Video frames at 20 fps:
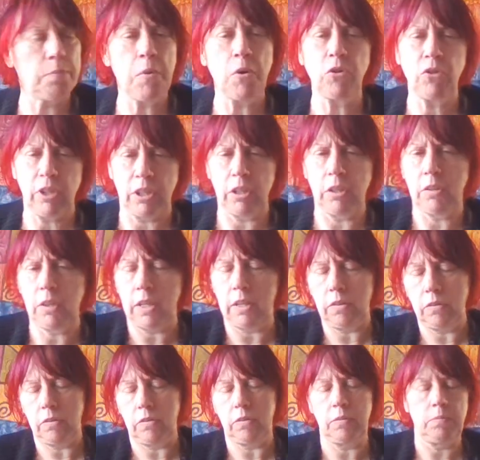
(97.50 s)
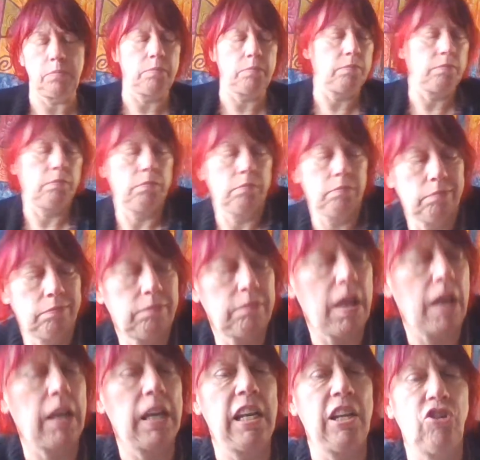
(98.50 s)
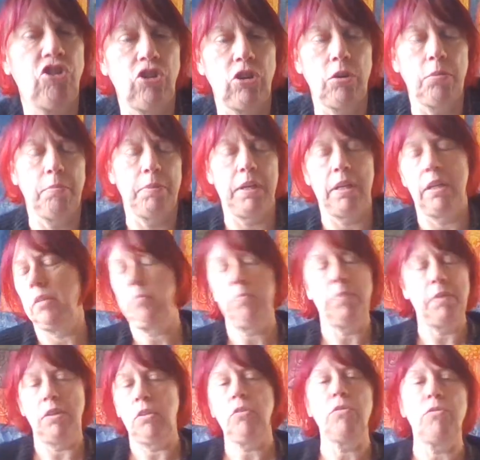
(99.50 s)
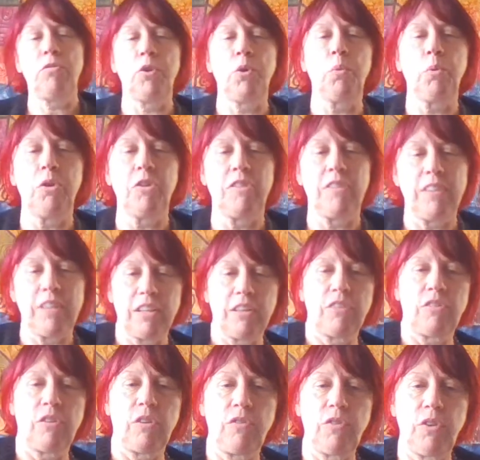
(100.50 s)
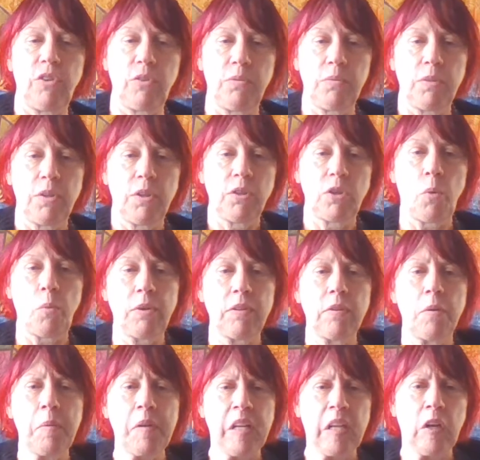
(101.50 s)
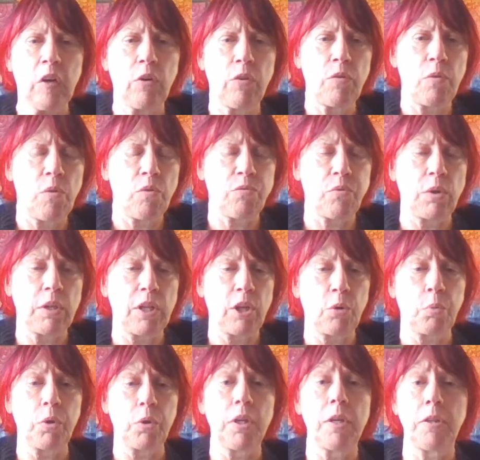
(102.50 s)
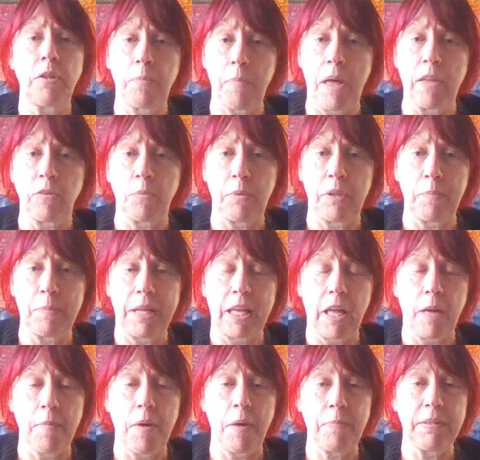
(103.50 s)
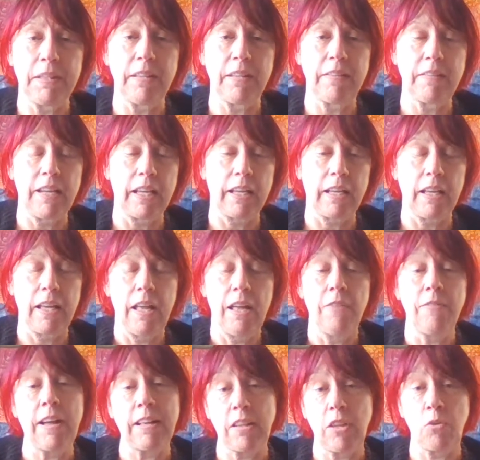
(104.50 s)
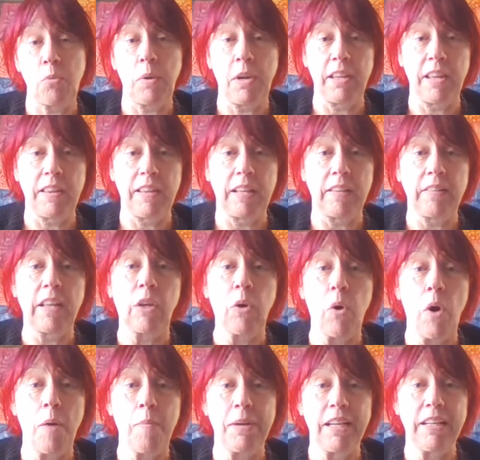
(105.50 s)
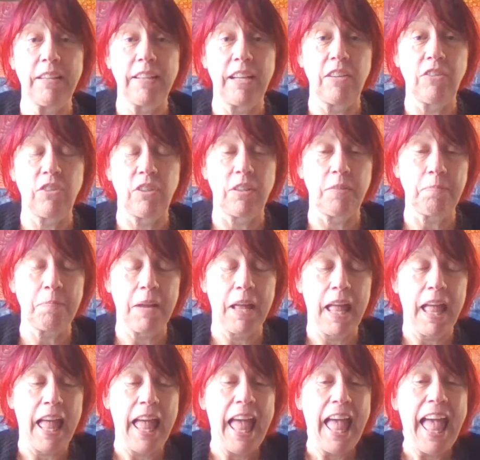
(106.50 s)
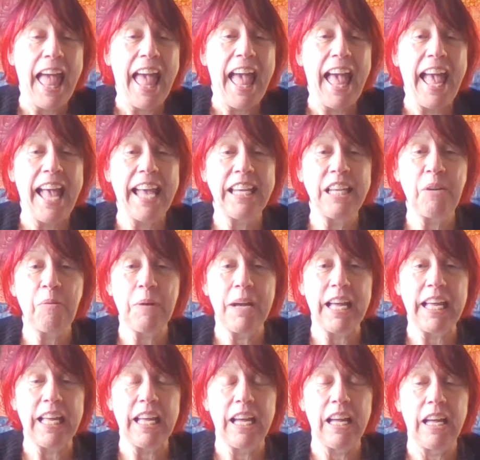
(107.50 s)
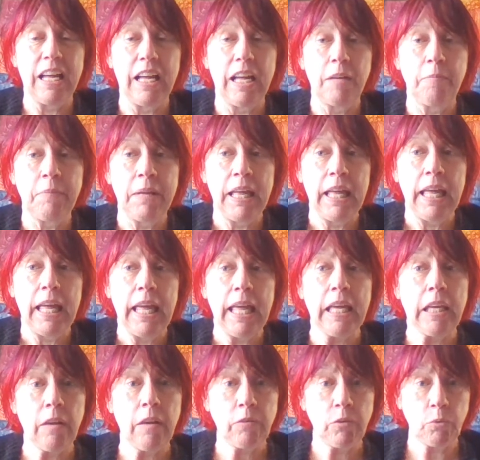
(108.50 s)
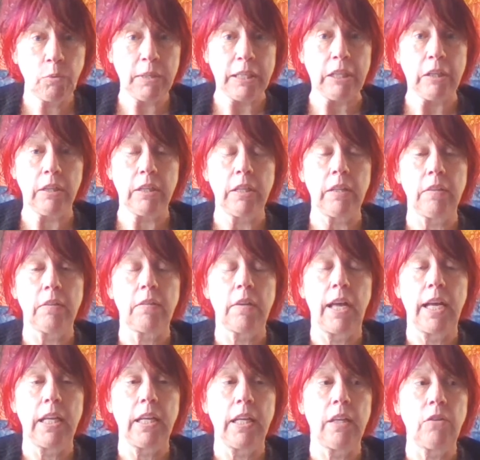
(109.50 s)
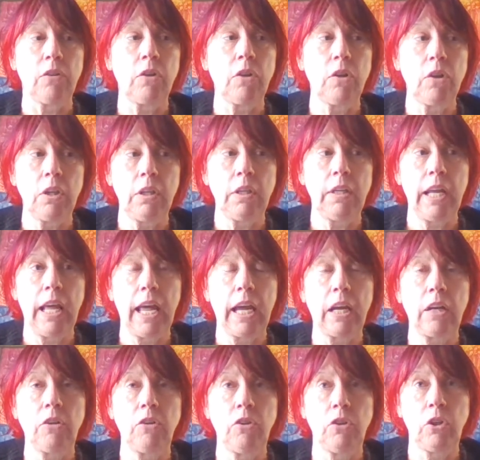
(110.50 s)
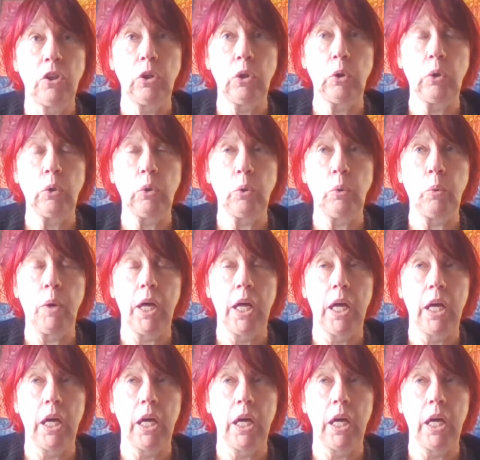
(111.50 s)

mostly, it's not an issue, but there's a few words in there. So if you don't want somebody to hear a four-letter word, it's possible it may come up in this deck. In fact, that's one of the things that caught my attention. Anyway, it gives a really good insight. It's a good deck to